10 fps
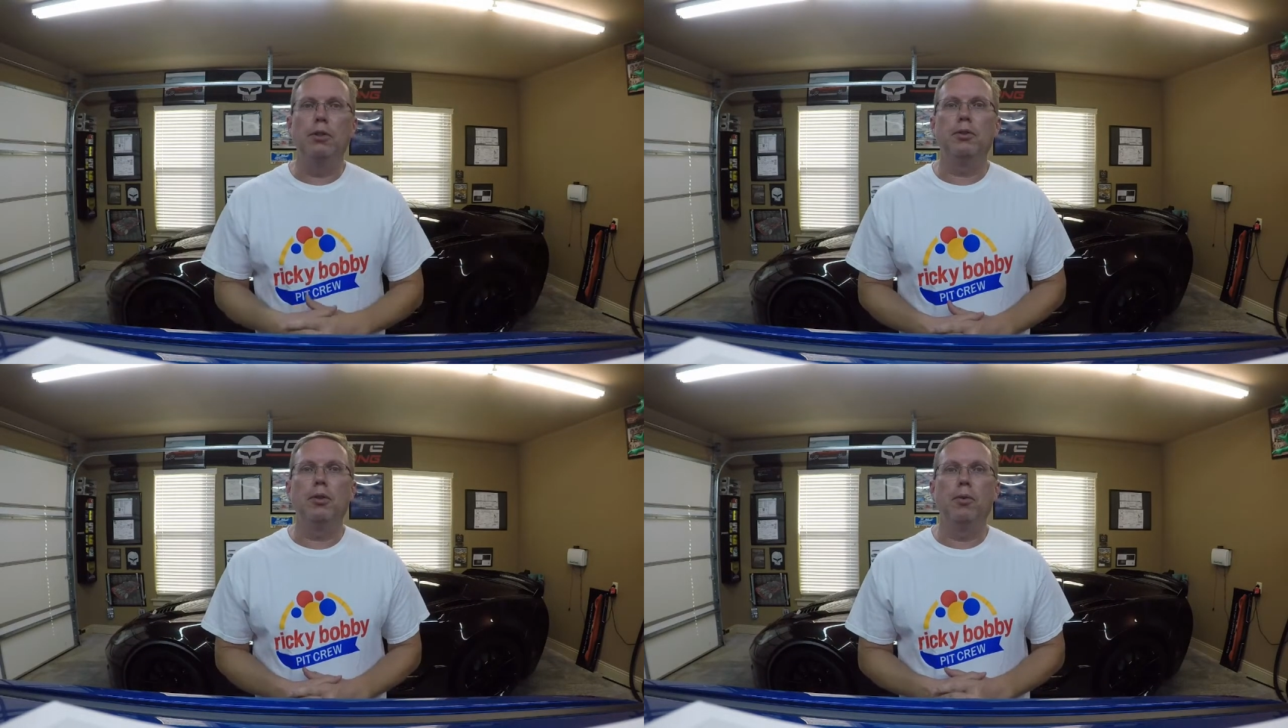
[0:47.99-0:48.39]

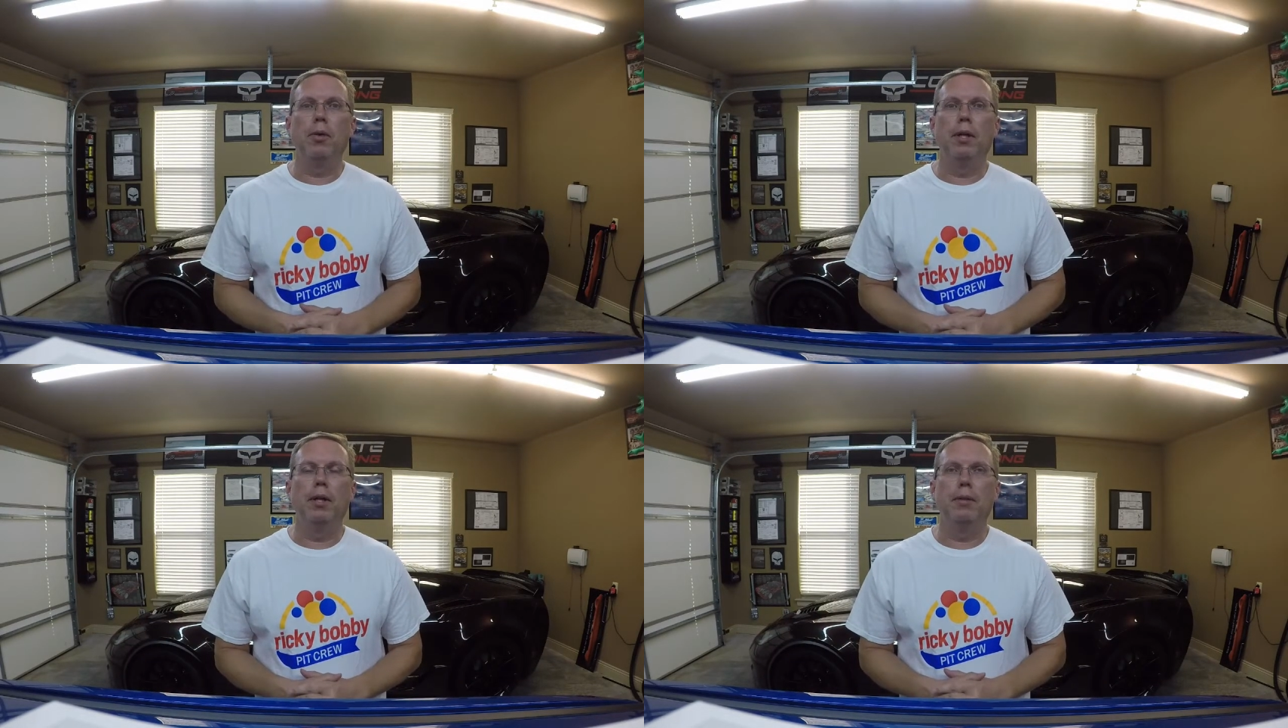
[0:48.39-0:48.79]

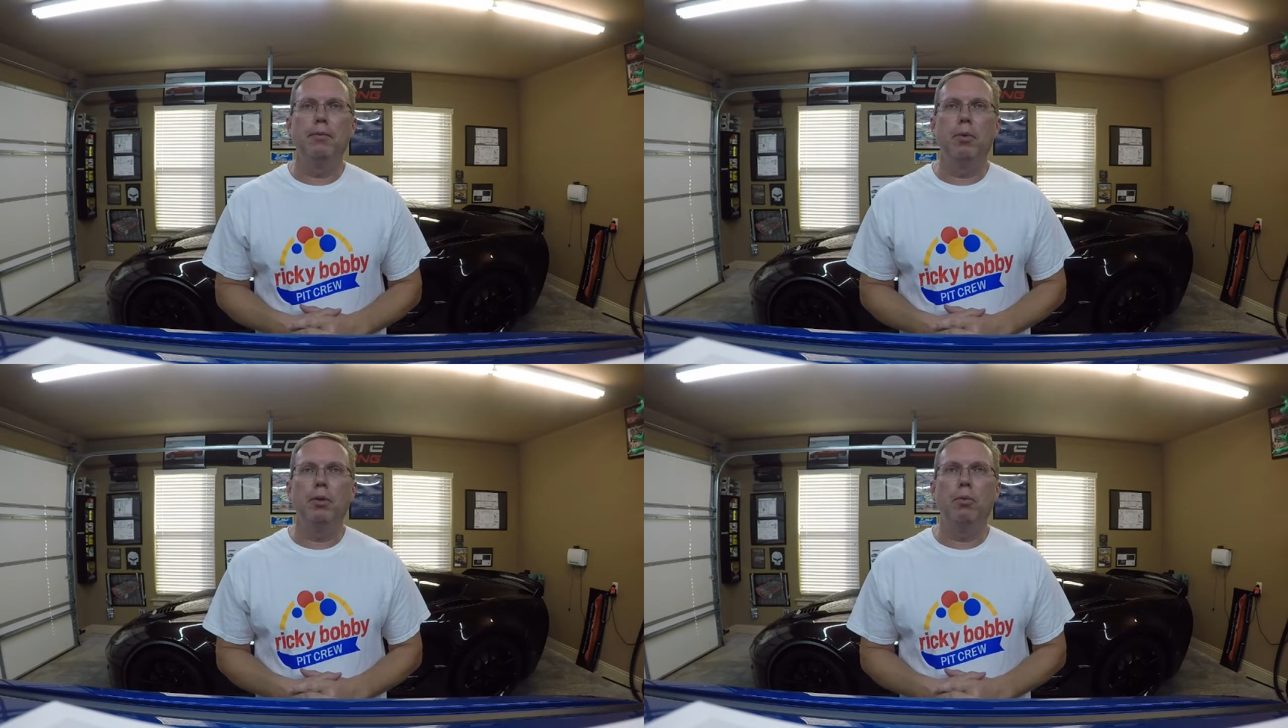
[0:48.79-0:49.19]
So
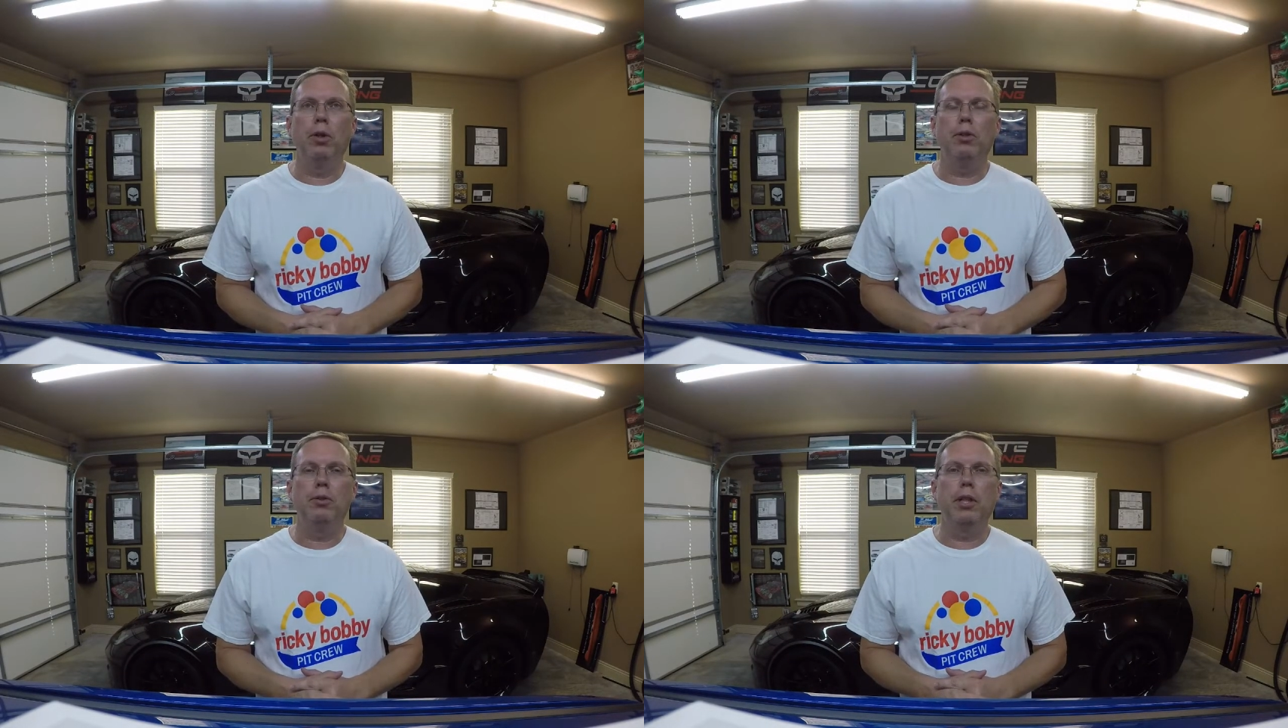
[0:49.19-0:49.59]
what it
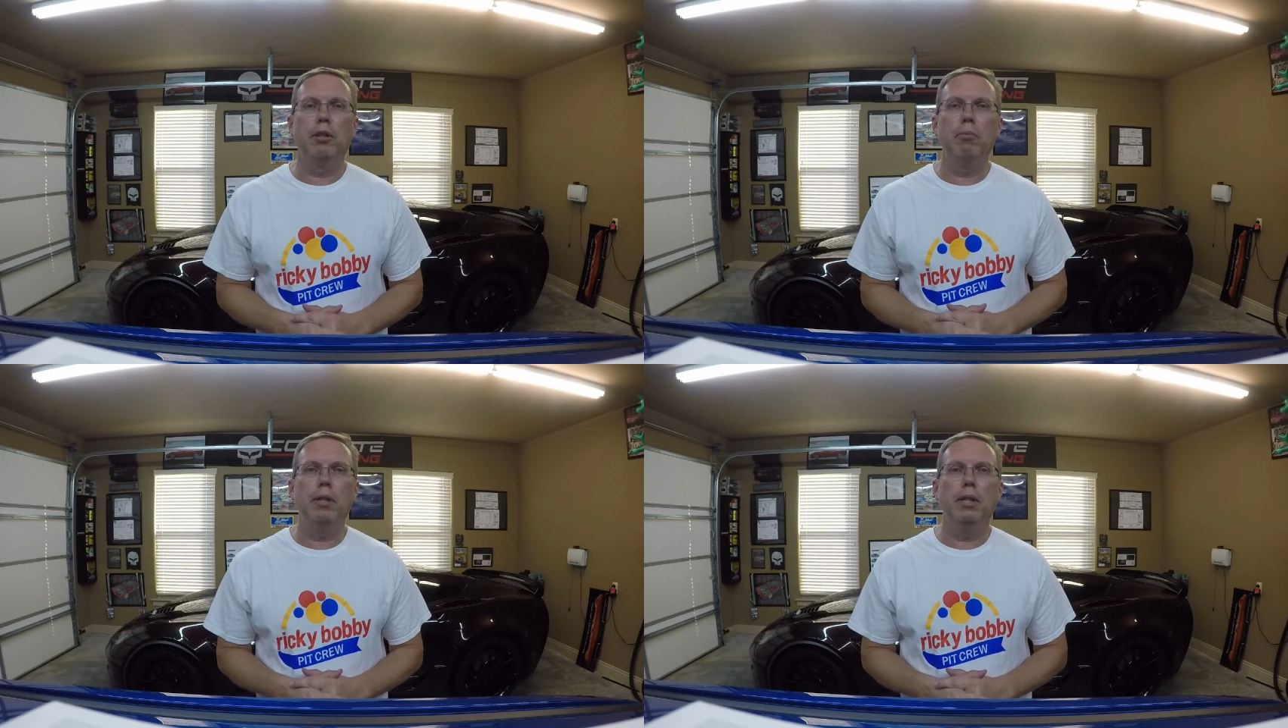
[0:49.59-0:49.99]
really turns out
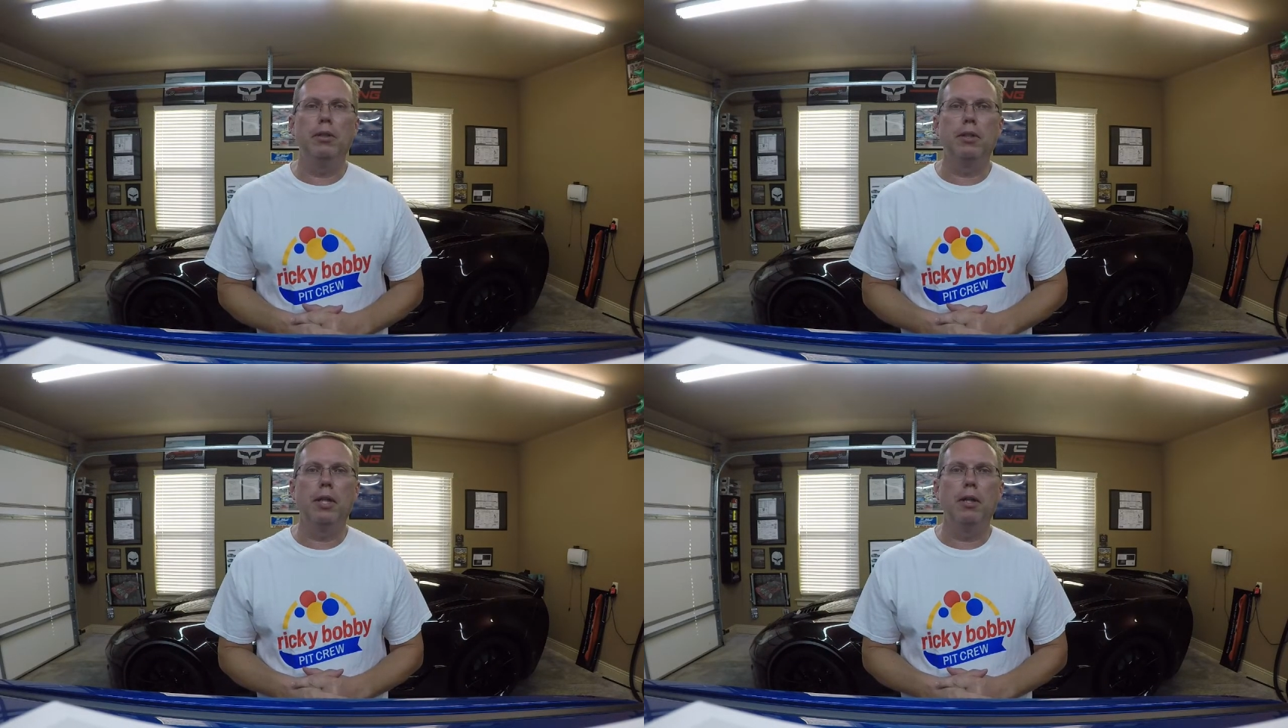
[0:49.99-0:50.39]
to be is